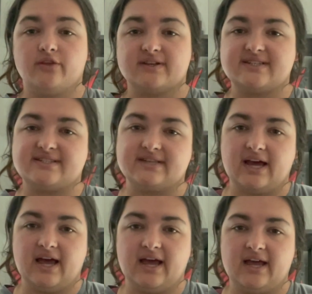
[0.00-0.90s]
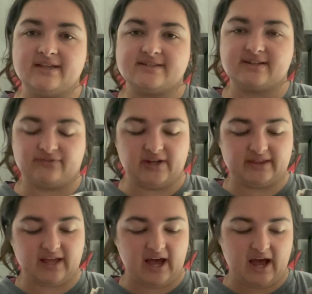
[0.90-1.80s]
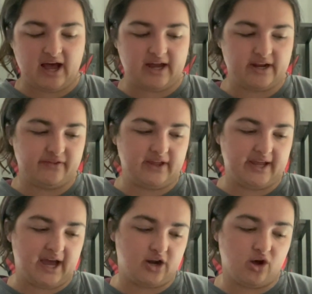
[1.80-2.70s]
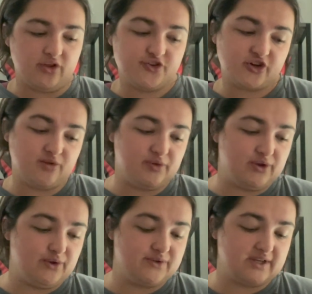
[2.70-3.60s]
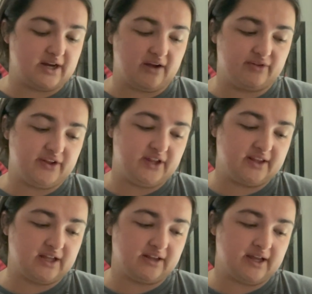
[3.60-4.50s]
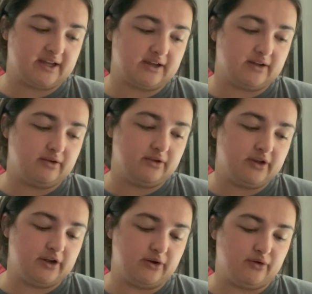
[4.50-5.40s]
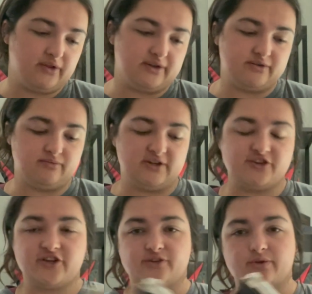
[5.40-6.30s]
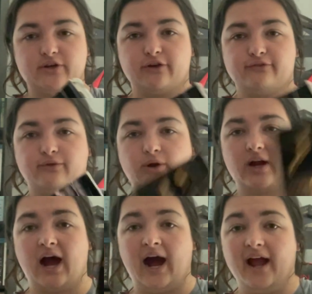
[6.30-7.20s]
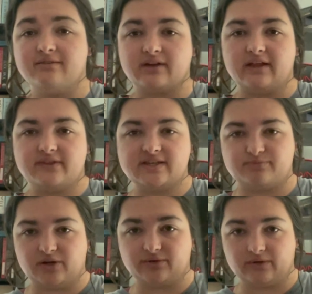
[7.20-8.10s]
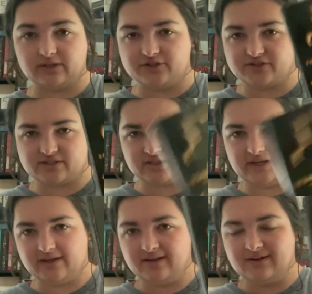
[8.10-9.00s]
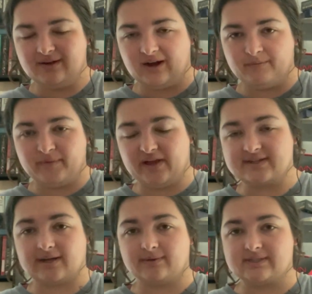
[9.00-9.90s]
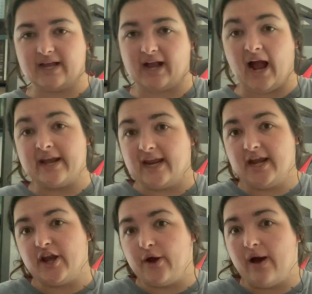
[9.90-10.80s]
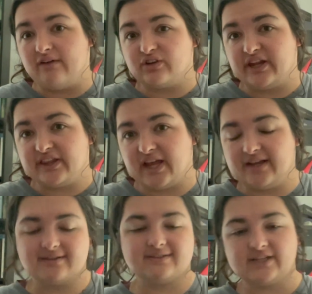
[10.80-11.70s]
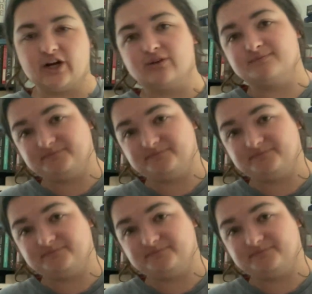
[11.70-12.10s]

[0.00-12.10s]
set and stuff like that, and had all the tributes and everything that the districts were known for. I read this book religiously because I was I need to know everything. So